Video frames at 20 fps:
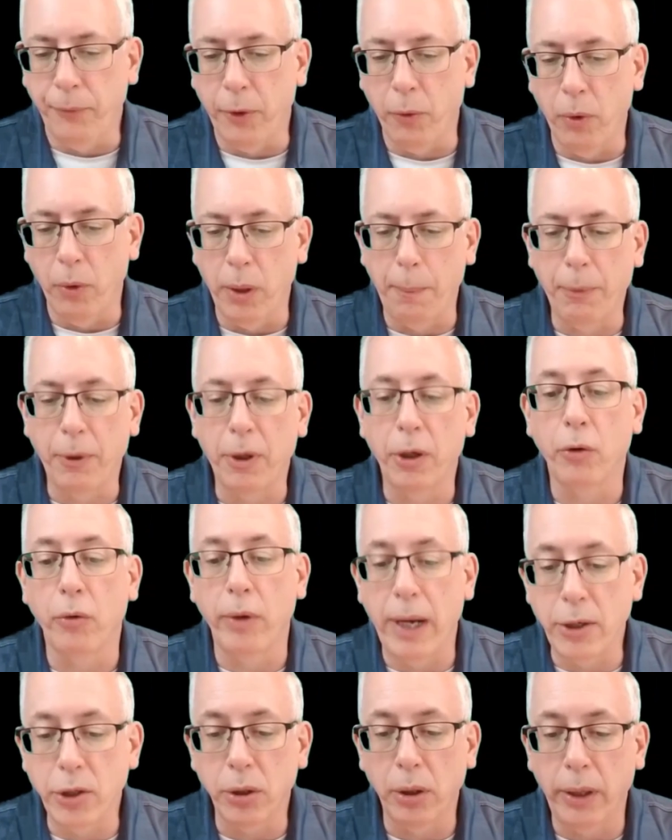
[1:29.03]
I want to
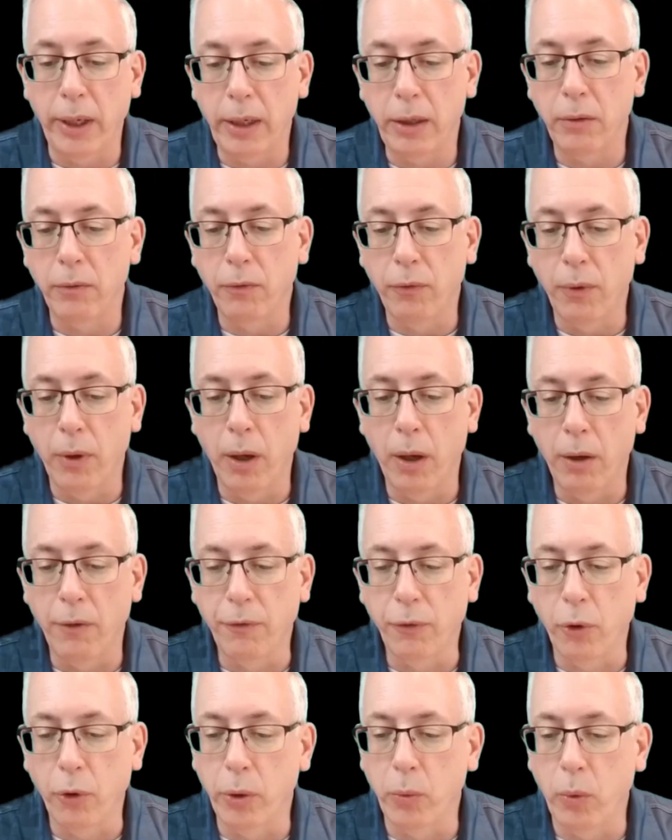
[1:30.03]
congratulate
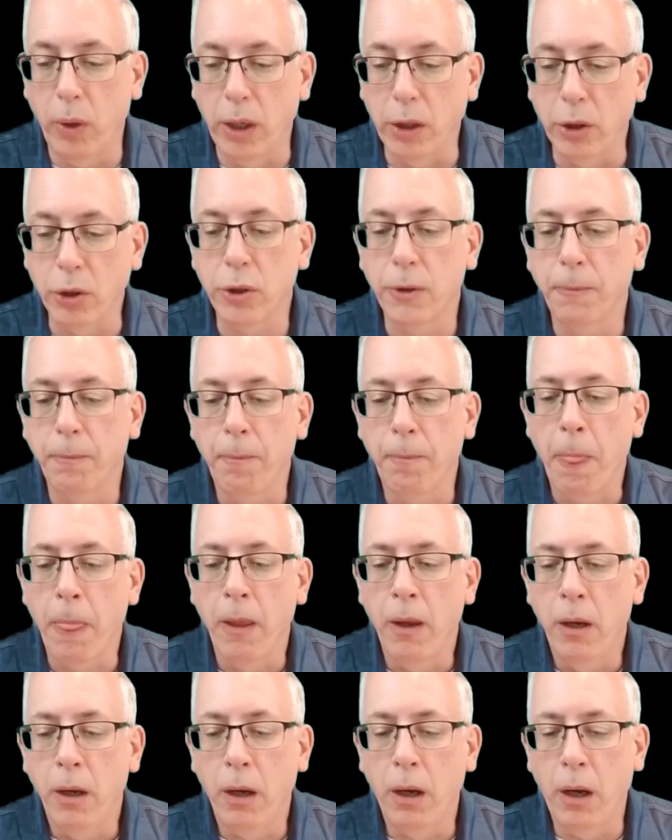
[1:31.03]
Floyd Welsh.
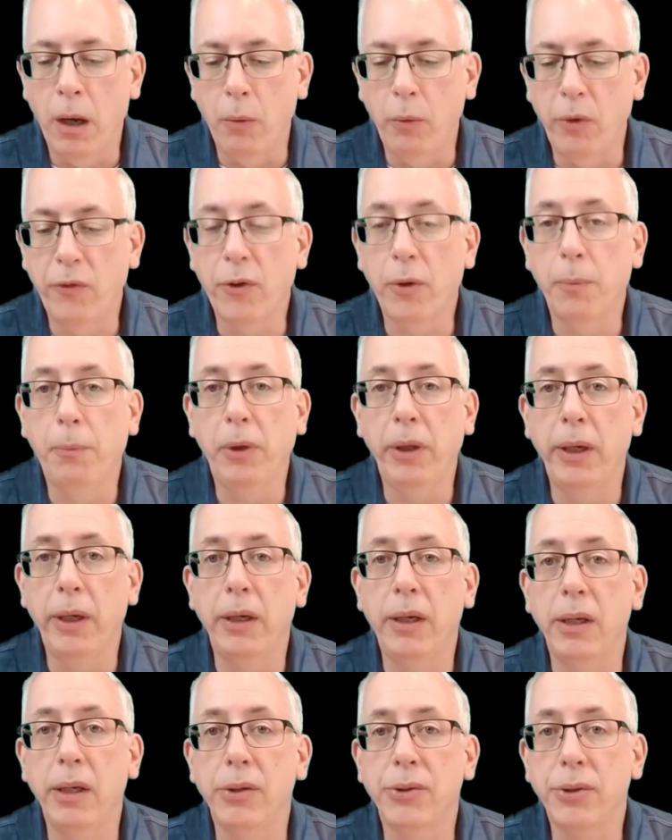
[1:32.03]
we've
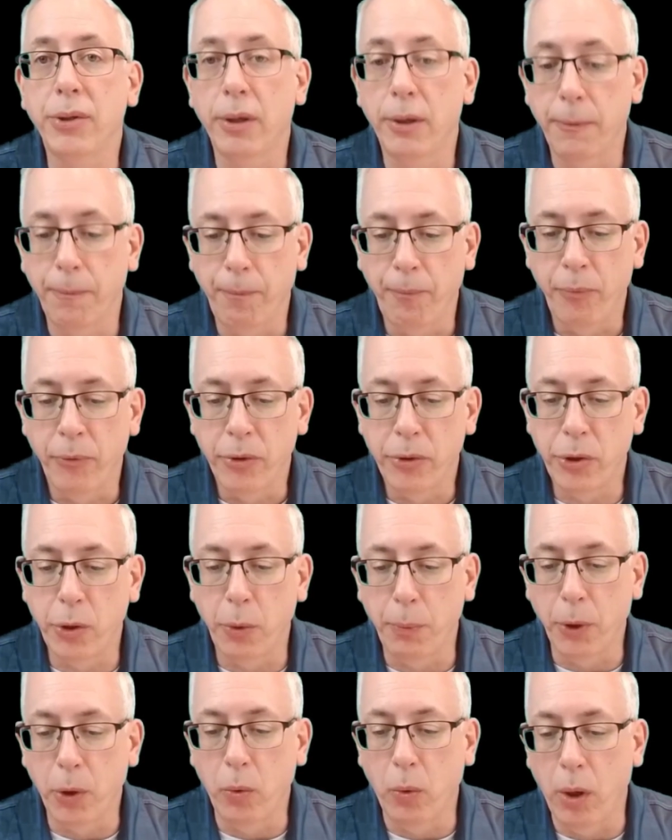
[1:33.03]
completed his
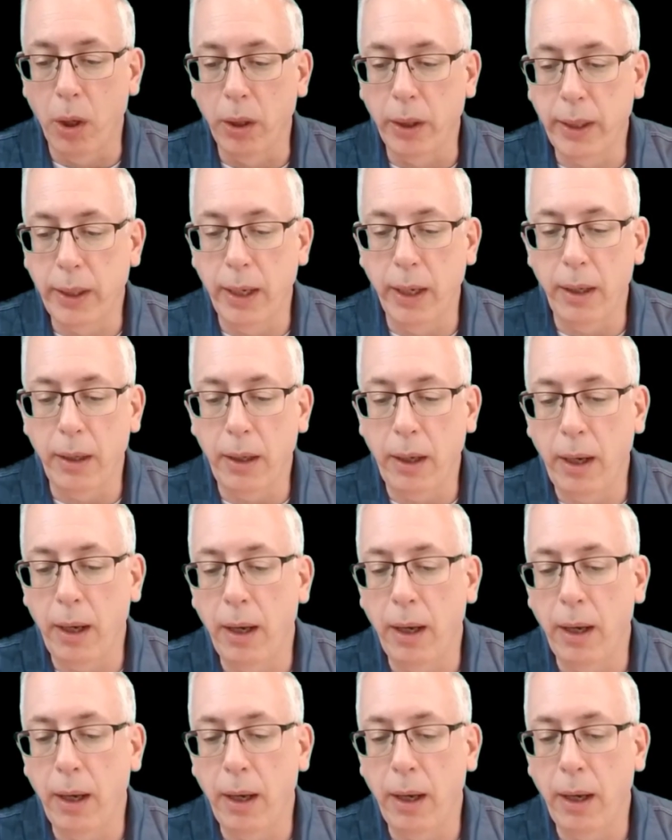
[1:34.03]
Super Koala kit,